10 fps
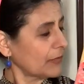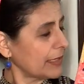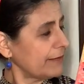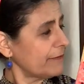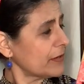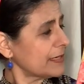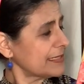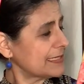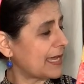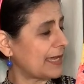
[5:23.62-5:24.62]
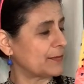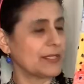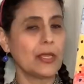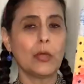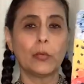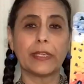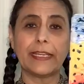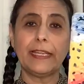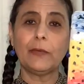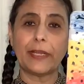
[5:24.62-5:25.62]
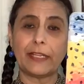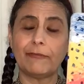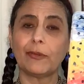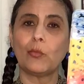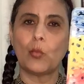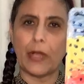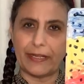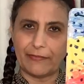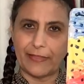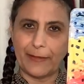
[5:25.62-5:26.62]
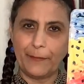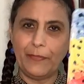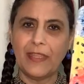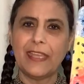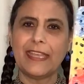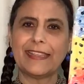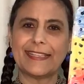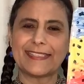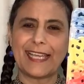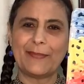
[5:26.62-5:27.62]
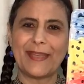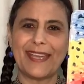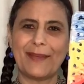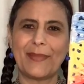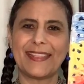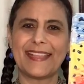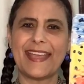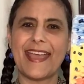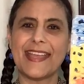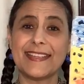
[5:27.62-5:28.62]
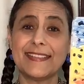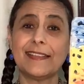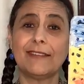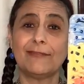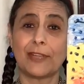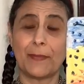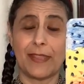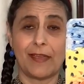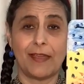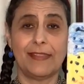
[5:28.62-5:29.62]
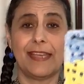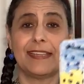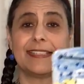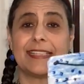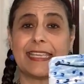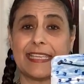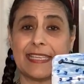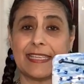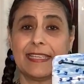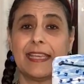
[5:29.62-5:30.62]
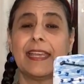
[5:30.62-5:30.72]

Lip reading: in various times. We're getting ready for one of them that's coming up at the end of Ramadan. That is Eid